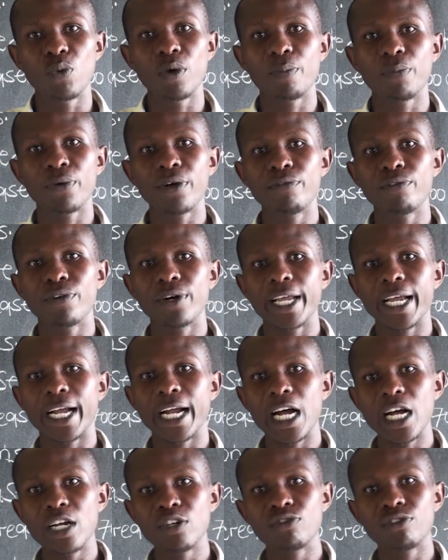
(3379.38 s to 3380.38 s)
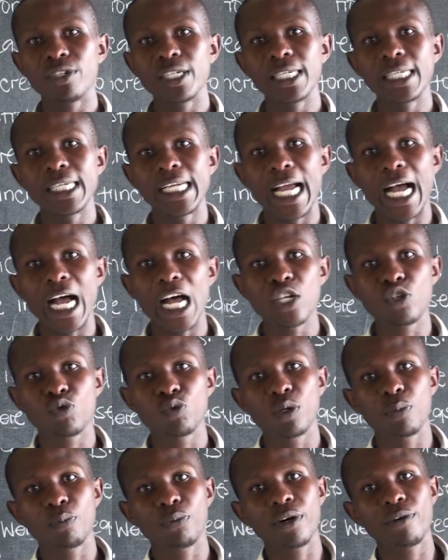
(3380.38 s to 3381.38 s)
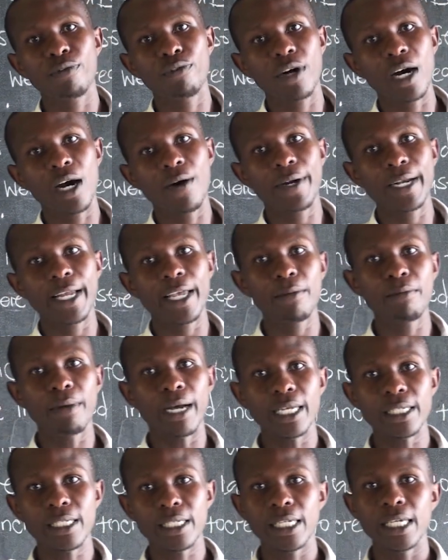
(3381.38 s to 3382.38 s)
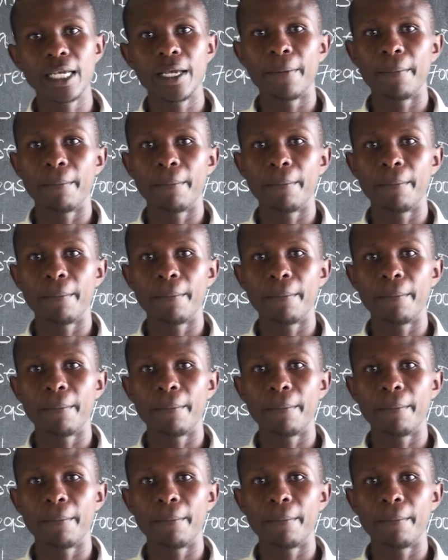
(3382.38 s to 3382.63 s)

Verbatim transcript: We pray for the country as we pray for our neighbors.